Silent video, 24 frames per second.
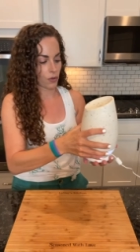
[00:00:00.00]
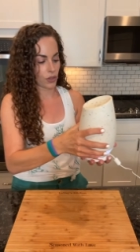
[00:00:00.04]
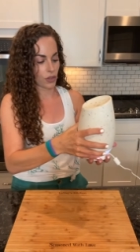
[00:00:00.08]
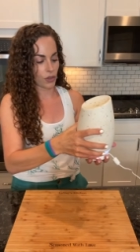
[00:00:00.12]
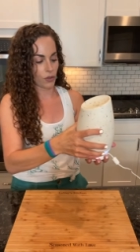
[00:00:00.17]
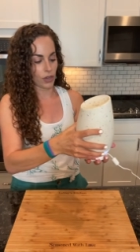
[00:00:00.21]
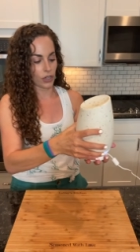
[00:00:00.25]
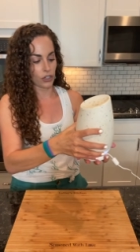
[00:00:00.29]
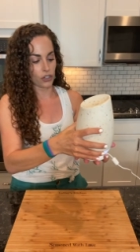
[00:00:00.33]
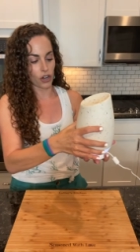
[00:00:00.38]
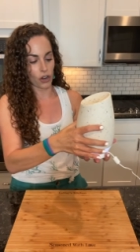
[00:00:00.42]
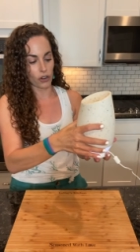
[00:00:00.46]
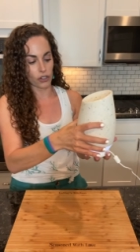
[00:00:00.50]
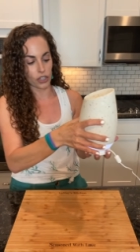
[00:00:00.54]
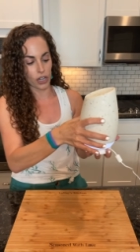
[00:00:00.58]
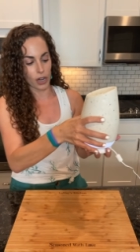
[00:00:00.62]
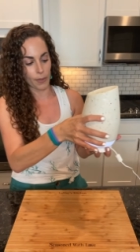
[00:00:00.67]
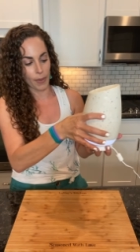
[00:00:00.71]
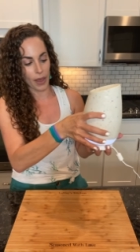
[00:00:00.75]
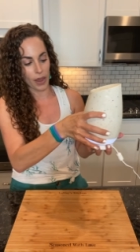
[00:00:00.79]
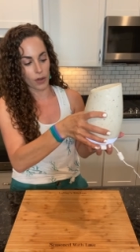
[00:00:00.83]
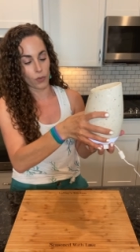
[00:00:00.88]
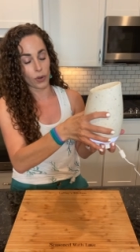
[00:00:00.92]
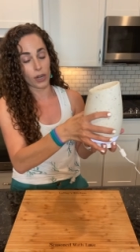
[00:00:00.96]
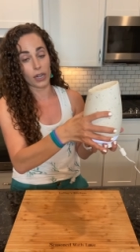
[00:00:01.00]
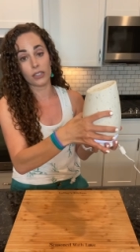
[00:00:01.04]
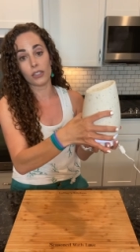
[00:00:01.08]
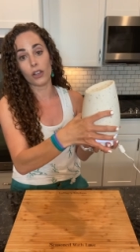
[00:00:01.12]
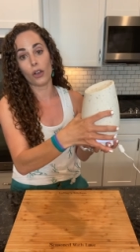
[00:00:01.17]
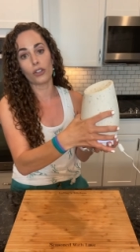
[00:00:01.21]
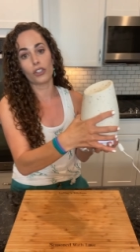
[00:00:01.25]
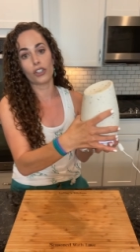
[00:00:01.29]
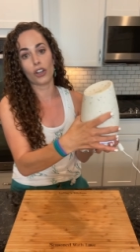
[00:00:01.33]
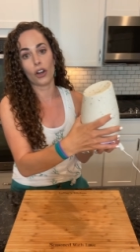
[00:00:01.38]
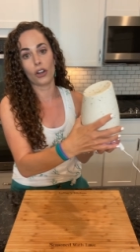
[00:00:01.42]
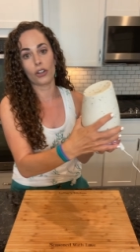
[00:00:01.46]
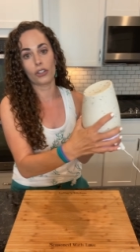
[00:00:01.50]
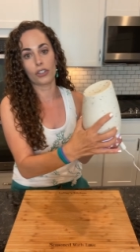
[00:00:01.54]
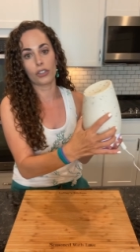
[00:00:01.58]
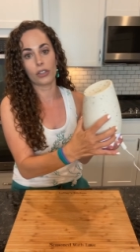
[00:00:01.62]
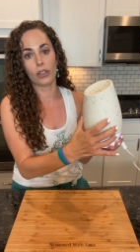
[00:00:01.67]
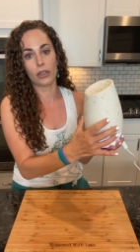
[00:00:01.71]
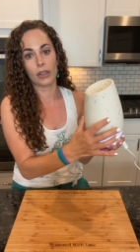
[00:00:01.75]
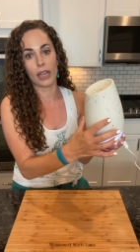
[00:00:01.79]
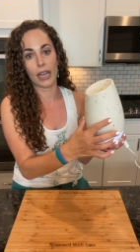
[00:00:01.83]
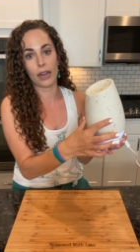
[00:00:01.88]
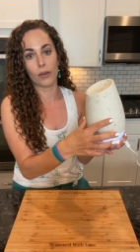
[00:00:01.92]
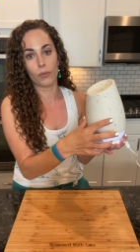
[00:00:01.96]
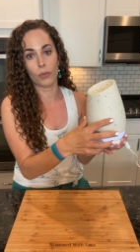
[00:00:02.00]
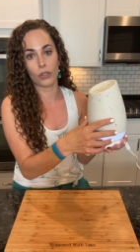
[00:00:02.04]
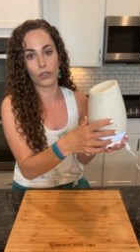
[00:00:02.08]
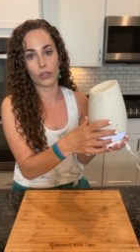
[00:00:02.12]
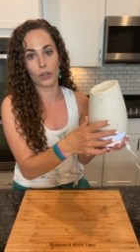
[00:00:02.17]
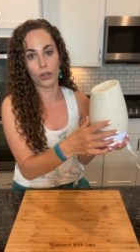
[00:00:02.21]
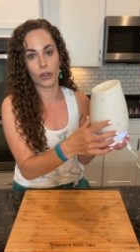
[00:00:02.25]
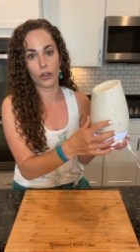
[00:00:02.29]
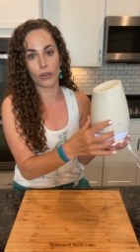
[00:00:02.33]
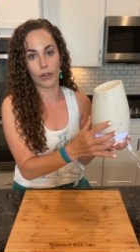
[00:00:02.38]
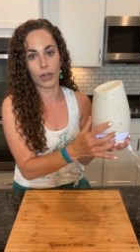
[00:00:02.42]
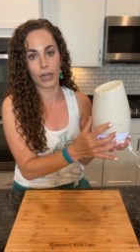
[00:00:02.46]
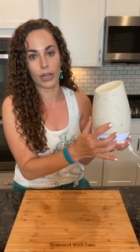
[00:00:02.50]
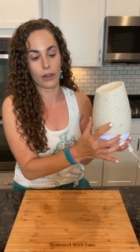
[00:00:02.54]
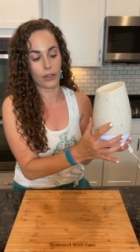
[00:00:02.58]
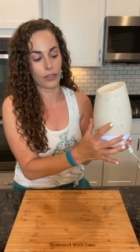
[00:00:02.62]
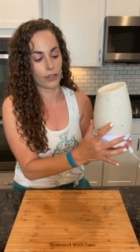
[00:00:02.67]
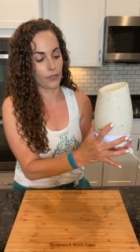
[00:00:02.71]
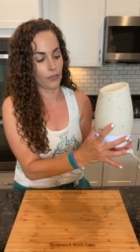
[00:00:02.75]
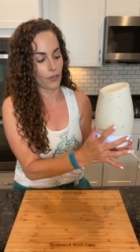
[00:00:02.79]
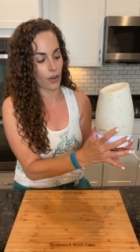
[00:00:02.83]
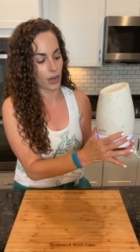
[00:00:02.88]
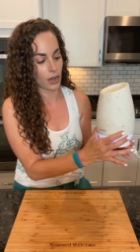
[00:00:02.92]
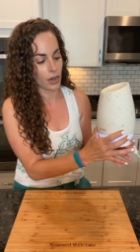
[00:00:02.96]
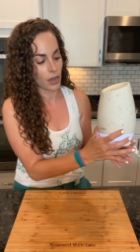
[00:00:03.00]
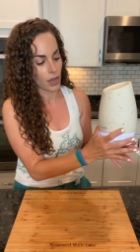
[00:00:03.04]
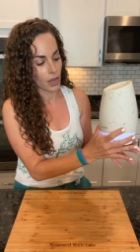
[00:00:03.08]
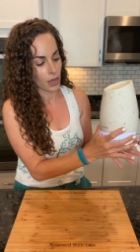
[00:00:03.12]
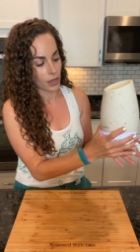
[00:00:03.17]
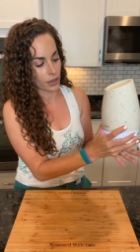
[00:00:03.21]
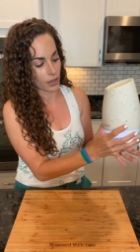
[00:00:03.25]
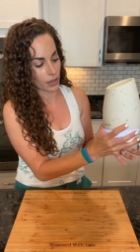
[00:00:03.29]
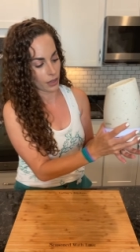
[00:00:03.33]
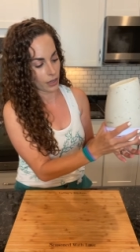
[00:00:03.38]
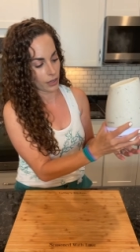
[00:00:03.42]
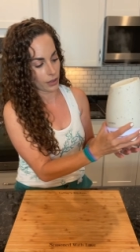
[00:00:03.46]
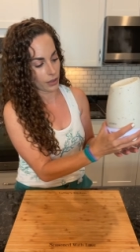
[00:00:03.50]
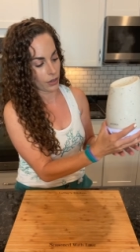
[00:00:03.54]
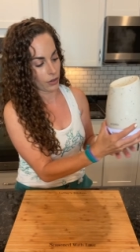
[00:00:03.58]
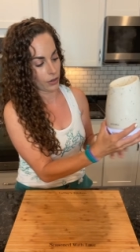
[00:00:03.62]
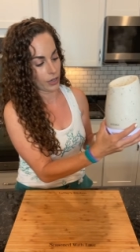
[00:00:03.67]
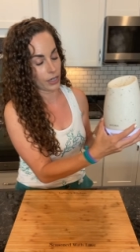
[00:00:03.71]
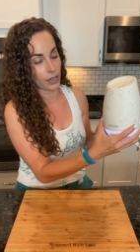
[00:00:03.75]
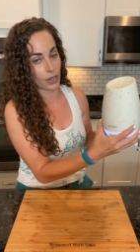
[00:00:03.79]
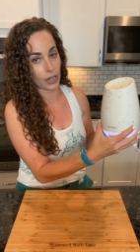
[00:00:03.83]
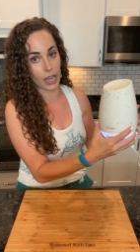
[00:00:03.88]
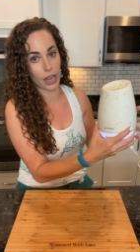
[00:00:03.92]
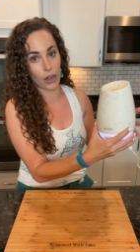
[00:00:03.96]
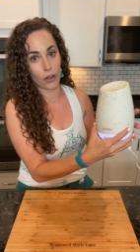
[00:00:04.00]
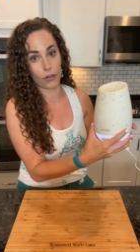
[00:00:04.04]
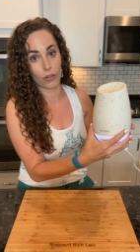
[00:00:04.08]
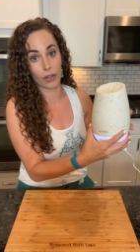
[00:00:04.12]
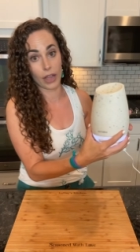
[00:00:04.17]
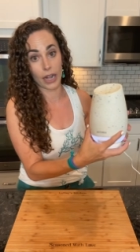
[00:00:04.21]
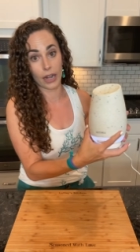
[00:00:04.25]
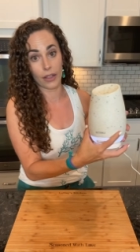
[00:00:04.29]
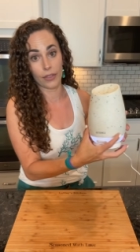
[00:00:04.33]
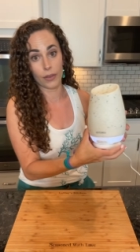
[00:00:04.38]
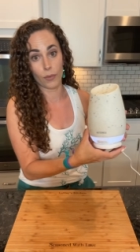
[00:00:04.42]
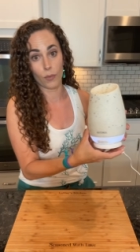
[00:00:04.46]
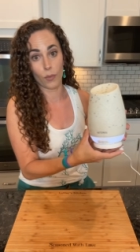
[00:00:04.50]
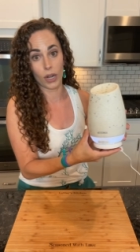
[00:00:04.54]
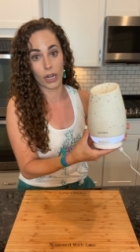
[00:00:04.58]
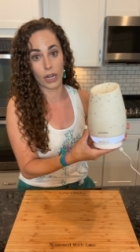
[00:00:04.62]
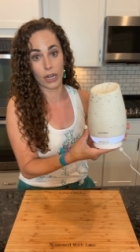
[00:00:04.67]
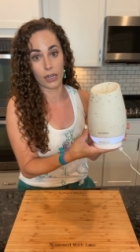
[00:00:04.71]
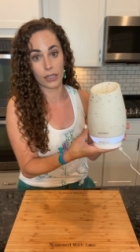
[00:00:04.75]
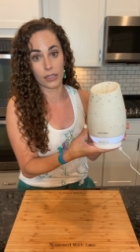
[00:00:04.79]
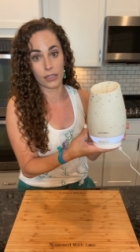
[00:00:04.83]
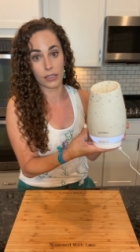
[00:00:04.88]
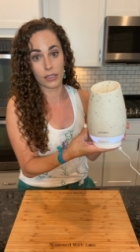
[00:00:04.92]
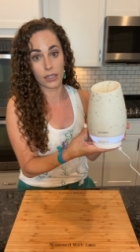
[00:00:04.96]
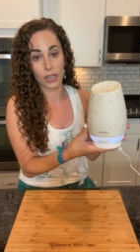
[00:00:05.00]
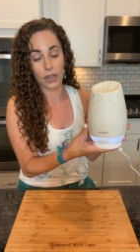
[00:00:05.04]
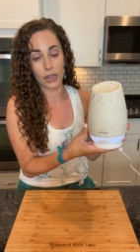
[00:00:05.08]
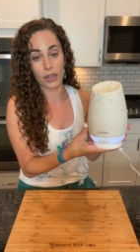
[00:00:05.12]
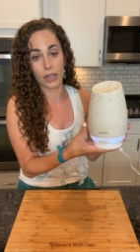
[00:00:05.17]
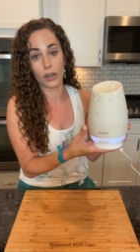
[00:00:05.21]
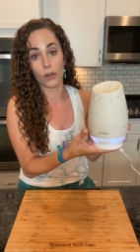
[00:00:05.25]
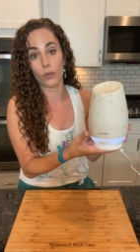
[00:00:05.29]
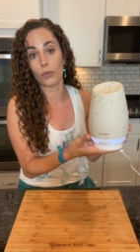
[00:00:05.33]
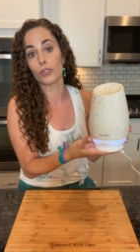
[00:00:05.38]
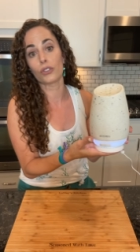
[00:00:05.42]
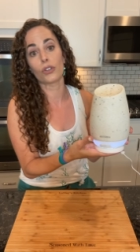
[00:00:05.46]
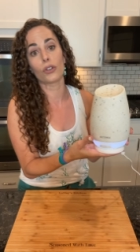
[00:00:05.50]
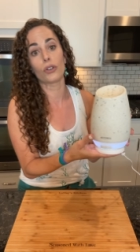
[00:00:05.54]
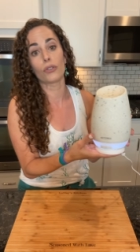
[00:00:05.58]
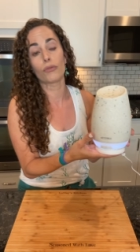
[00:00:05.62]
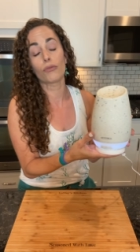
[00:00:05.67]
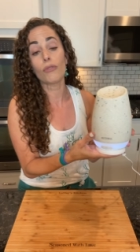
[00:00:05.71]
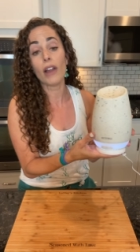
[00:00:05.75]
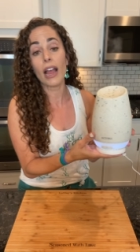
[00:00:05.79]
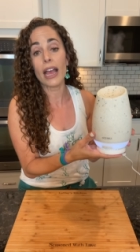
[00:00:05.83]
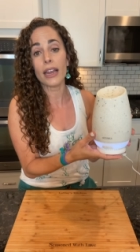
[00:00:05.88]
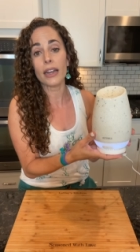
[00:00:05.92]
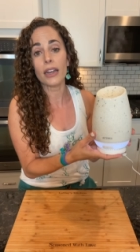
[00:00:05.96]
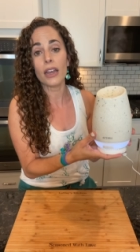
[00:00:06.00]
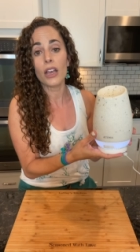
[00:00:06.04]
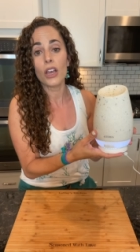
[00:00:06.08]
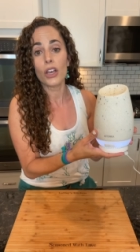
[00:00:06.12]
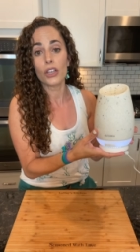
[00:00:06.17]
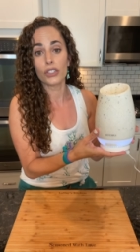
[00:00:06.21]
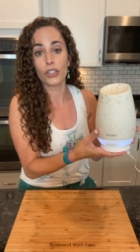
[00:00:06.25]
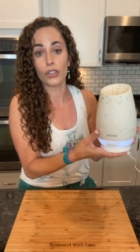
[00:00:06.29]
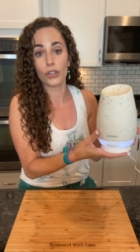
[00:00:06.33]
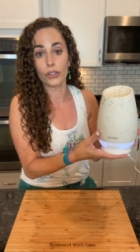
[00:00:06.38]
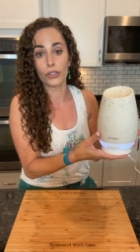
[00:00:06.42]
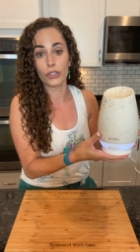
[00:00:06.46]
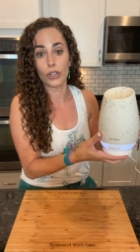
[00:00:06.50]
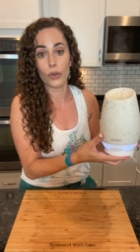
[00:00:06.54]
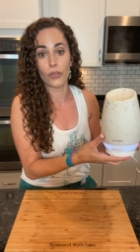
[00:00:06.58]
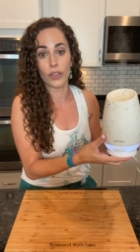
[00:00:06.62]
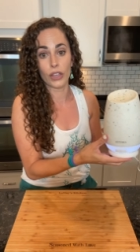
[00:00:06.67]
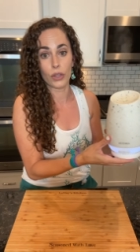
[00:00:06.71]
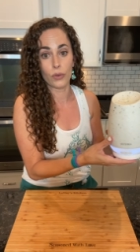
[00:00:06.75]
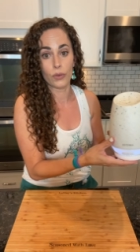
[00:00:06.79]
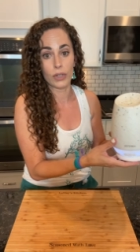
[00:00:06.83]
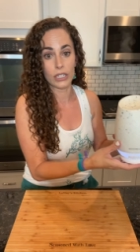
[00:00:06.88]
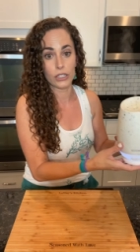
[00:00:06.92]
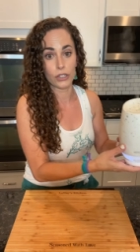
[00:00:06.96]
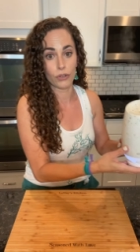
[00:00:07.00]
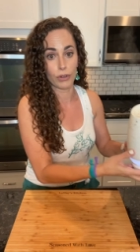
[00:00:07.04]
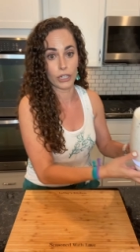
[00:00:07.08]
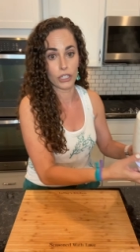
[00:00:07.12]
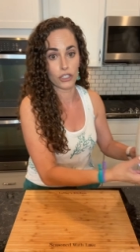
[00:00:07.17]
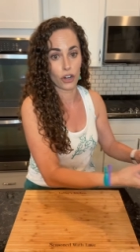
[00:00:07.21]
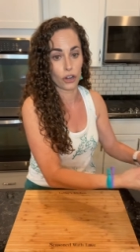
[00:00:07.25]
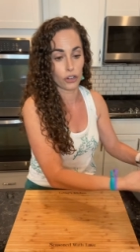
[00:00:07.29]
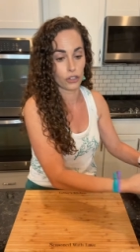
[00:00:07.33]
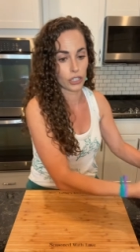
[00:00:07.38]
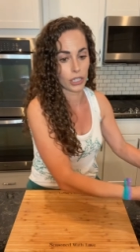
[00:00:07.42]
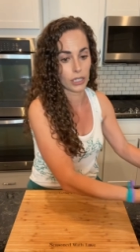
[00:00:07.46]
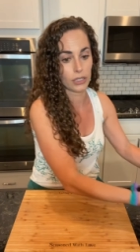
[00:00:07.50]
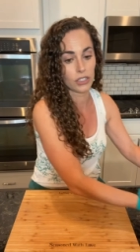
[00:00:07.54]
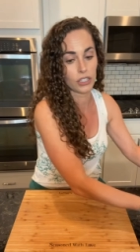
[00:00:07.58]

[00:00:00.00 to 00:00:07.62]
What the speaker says: you can charge it up, and when it's all charged, the light will turn green on the front, the little indicator light, and then when it is done, it will turn red, so you'll know that you need to recharge it.